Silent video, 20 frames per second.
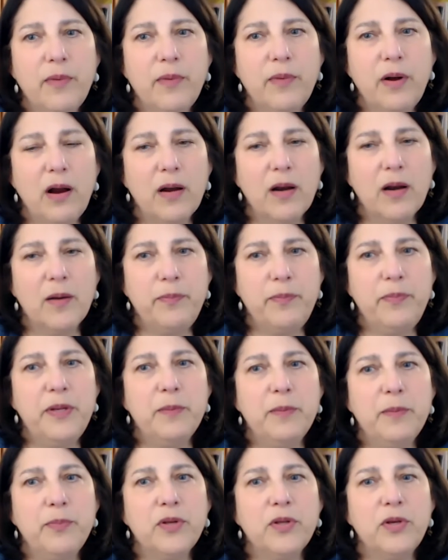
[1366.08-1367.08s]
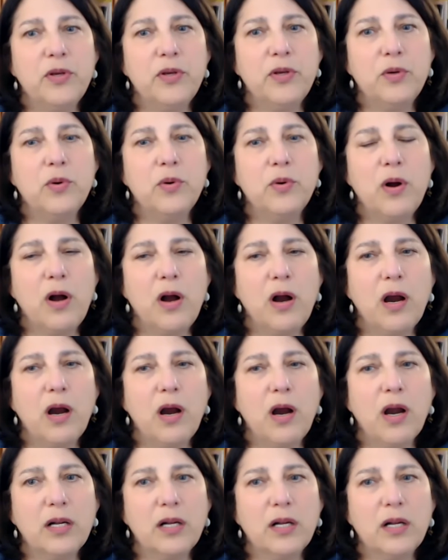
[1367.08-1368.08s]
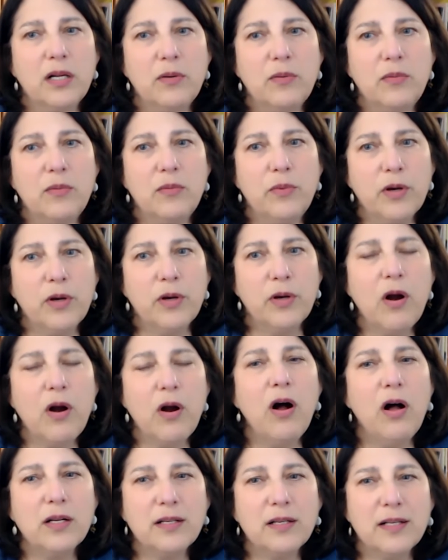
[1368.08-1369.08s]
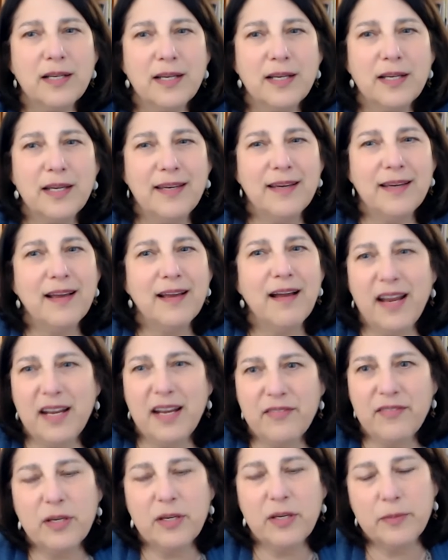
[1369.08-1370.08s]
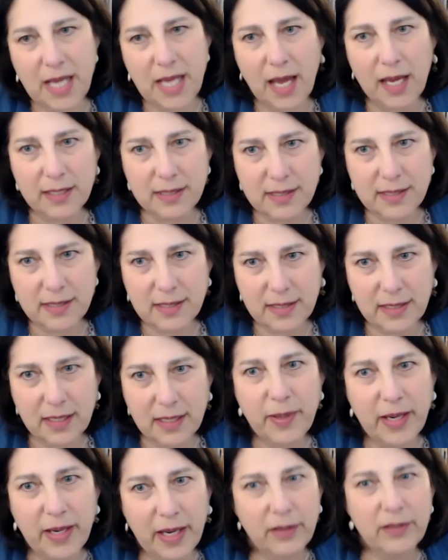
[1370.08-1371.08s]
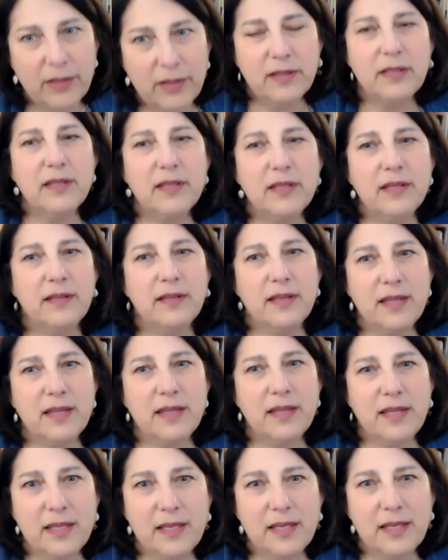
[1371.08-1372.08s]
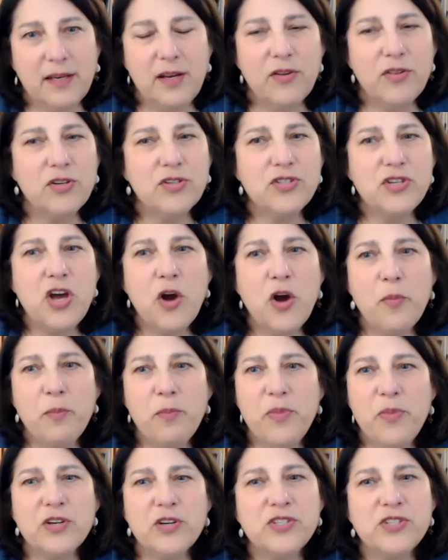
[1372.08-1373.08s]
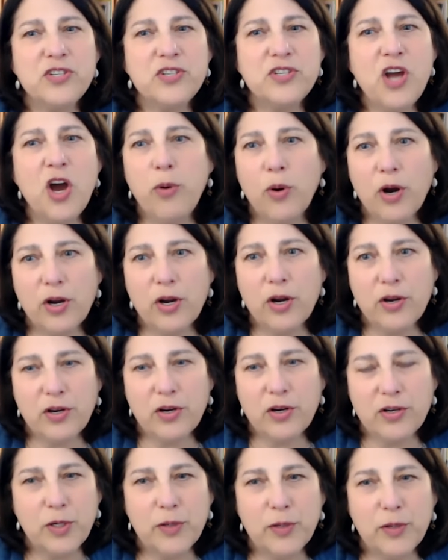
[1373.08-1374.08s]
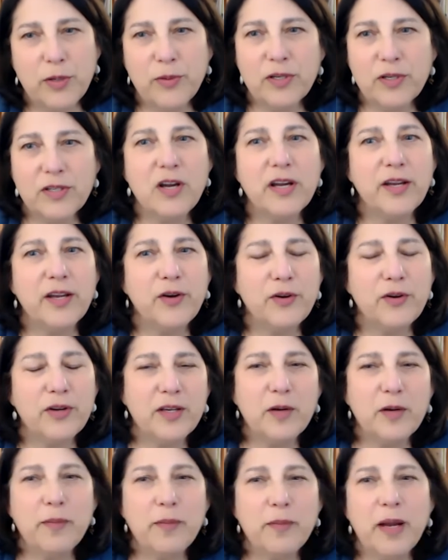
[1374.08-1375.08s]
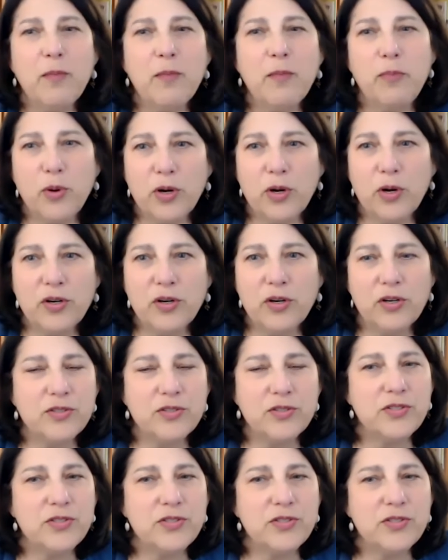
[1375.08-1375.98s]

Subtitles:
are people we're all kind of obsessed about, there's no borders. We were talking earlier about borders,